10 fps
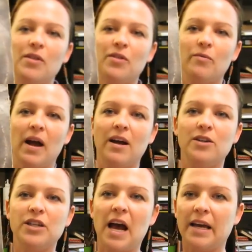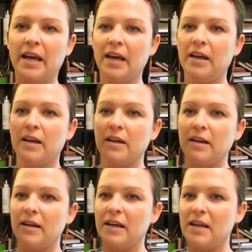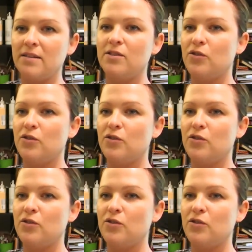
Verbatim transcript: with a record jacket is